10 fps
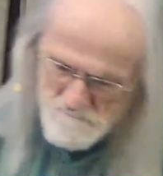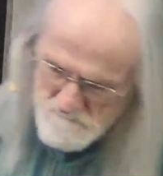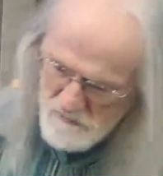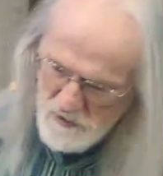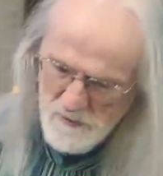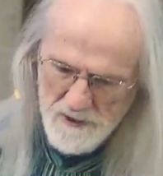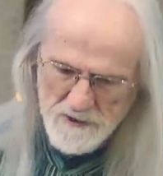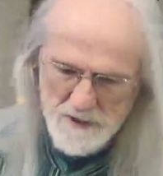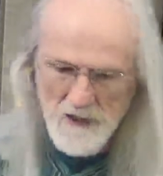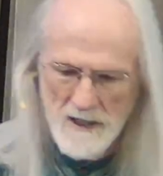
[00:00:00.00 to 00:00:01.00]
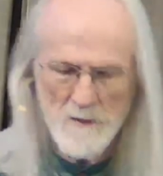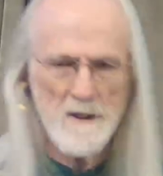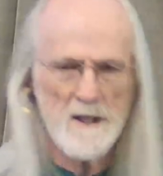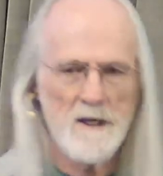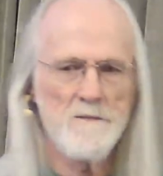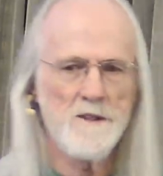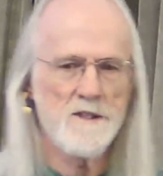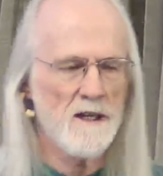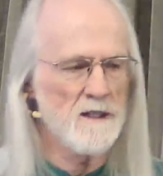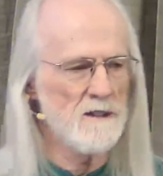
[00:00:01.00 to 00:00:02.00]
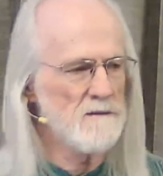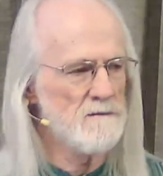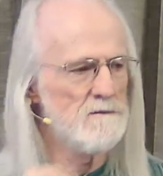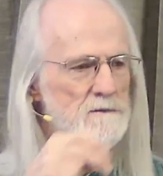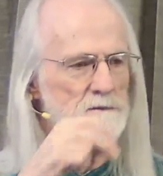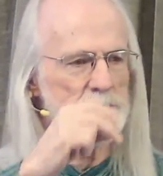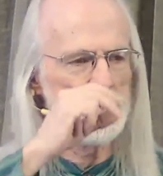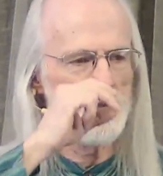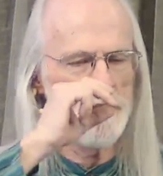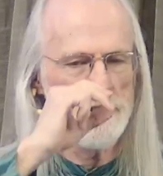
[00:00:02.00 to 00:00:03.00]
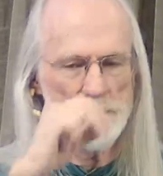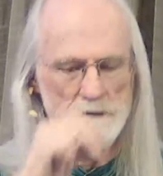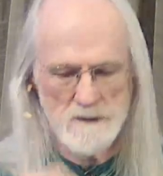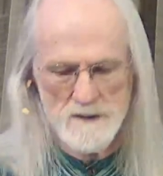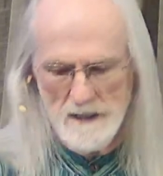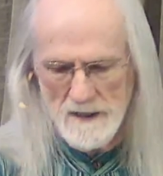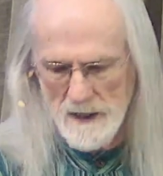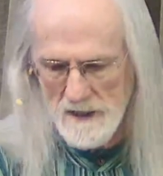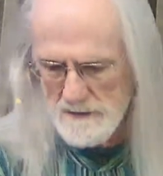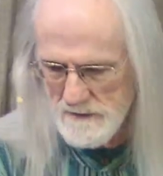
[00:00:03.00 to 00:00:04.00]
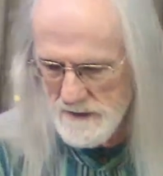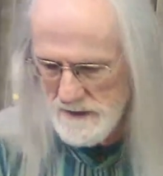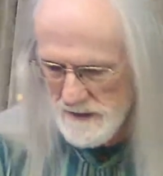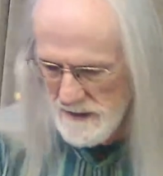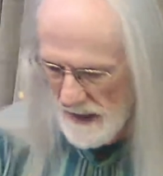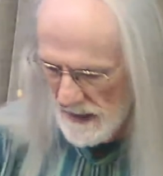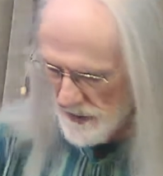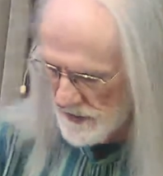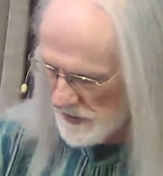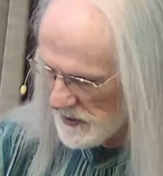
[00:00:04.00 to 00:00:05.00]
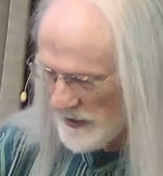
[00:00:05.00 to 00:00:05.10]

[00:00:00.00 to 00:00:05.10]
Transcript: A few minutes later, pick up the second, drink it, set it down. And the third.